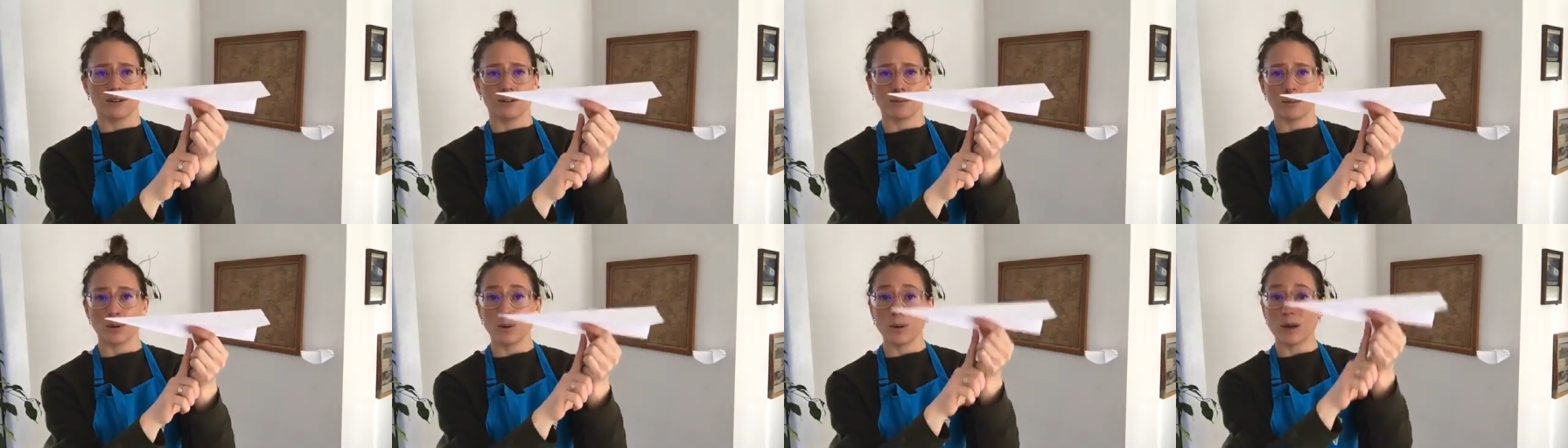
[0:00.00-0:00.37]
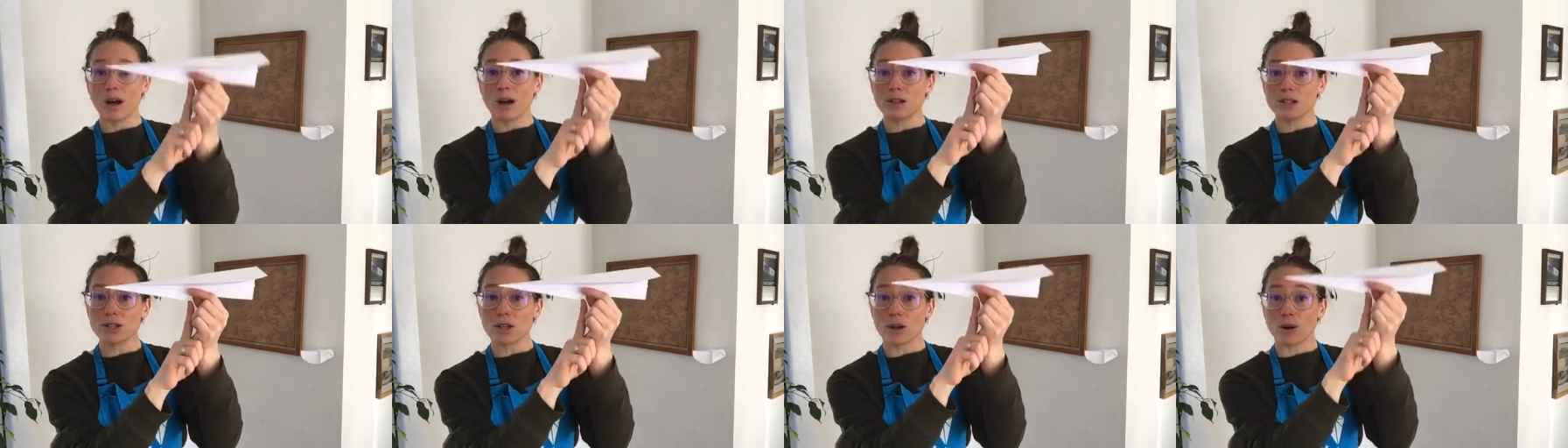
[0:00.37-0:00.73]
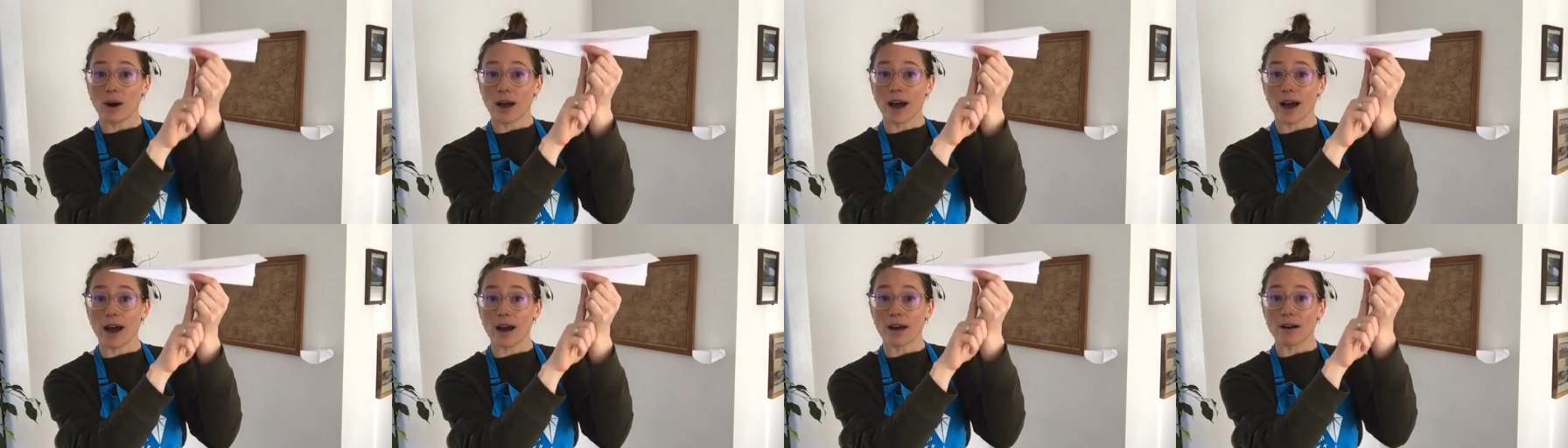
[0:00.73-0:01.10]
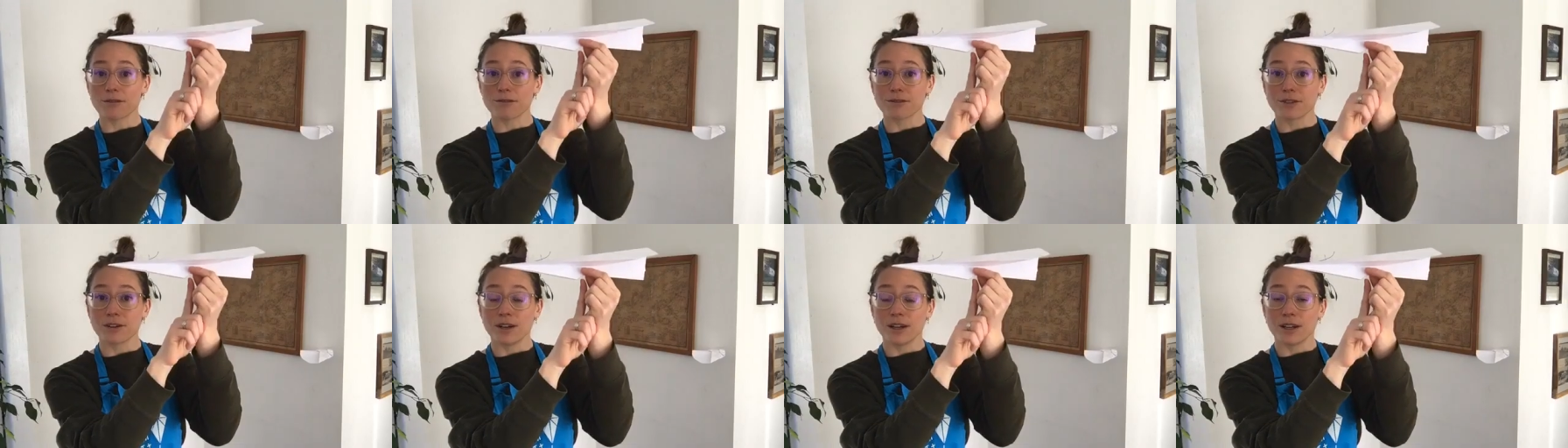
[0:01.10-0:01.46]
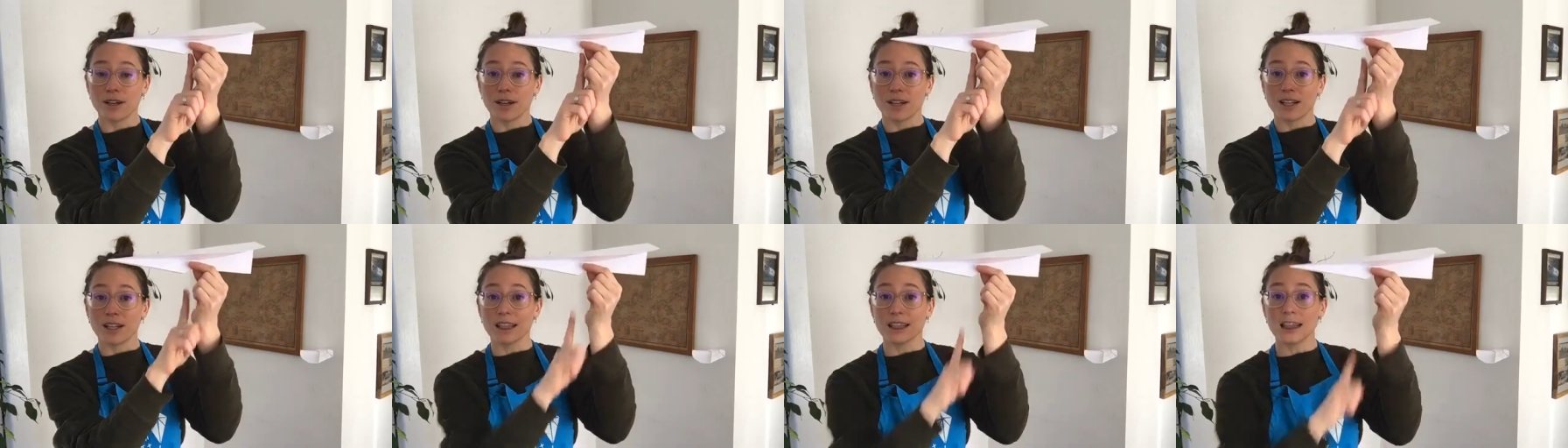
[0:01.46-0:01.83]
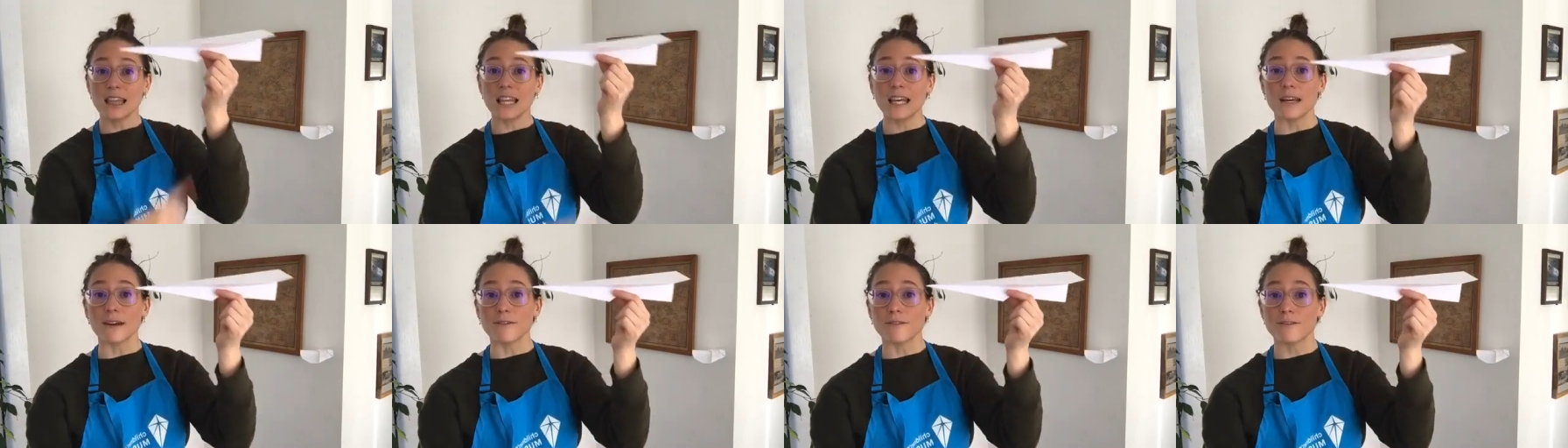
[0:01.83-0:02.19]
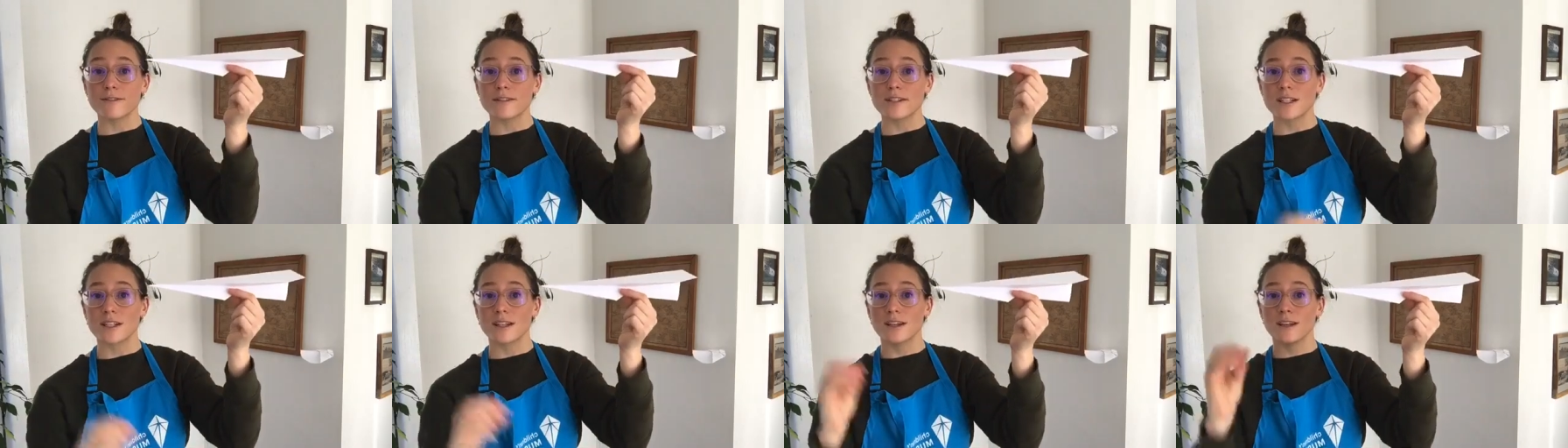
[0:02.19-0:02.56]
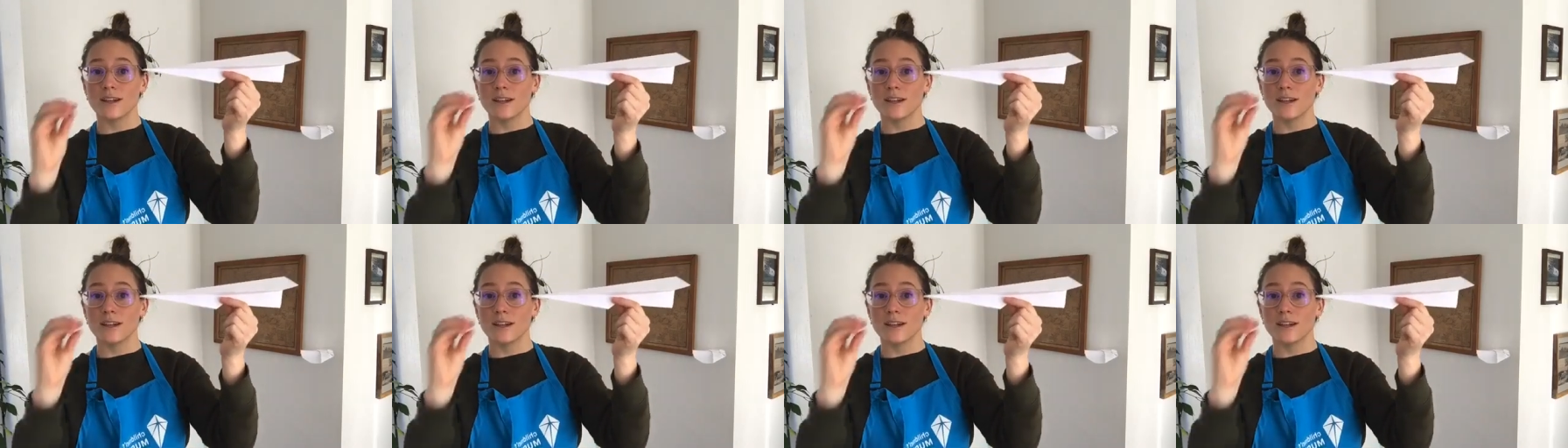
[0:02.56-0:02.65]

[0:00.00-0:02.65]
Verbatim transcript: but we also have lift,